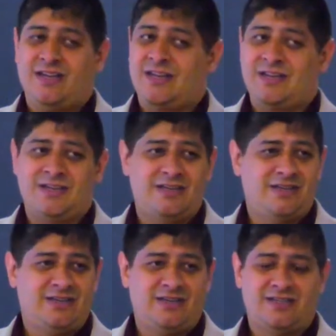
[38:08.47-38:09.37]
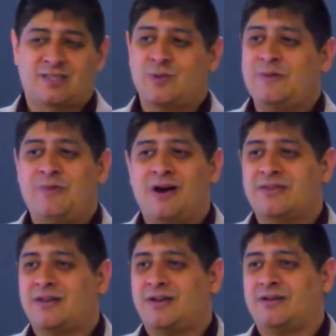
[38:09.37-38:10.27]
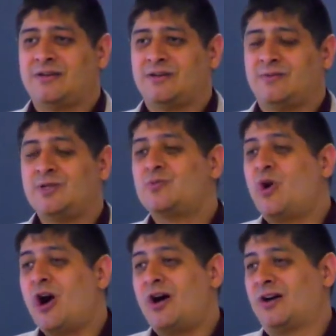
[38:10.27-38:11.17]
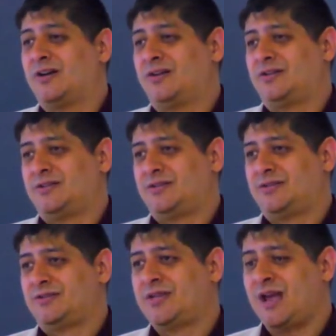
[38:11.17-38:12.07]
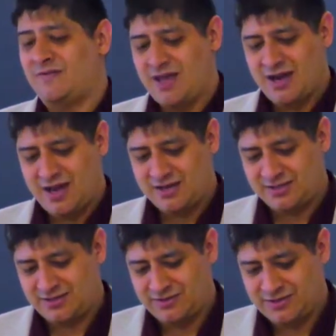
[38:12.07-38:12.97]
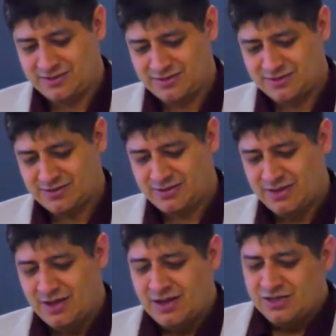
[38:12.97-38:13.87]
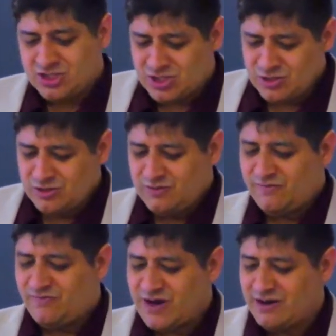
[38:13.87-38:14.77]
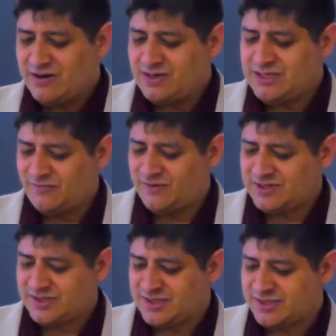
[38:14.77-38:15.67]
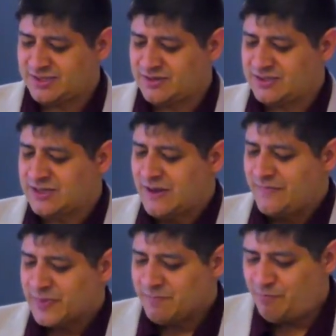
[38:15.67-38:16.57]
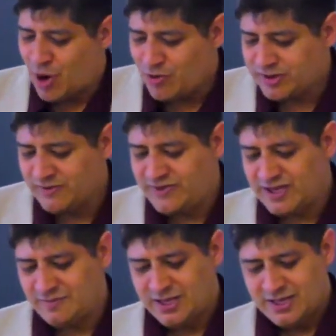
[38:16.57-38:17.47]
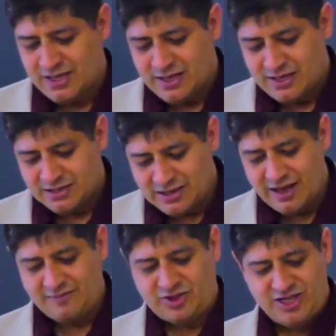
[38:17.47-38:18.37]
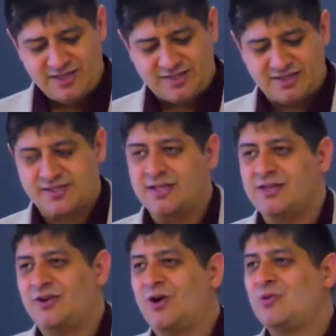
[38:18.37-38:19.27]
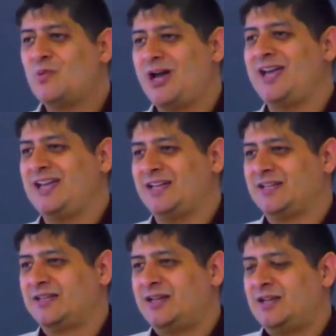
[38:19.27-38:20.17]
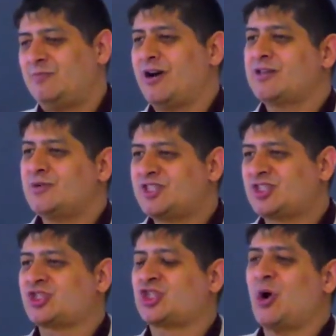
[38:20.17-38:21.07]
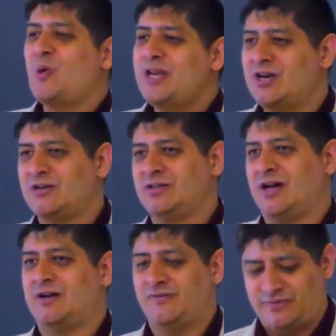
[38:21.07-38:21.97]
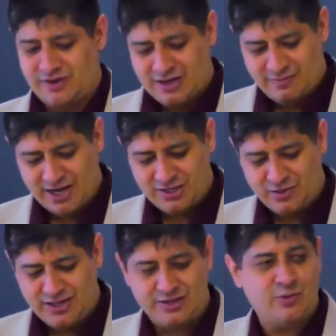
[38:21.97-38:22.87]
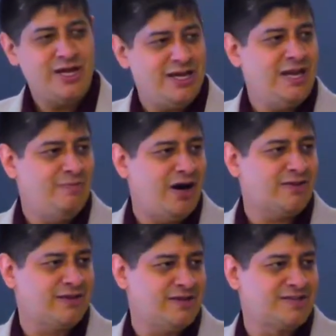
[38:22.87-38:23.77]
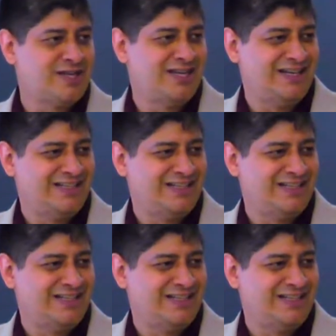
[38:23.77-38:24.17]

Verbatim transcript: and sweet Martha was wrong to have that attitude. Two very different sisters, both of them loved Jesus in their own way. Martha was showing her love by going out. We need Marthas,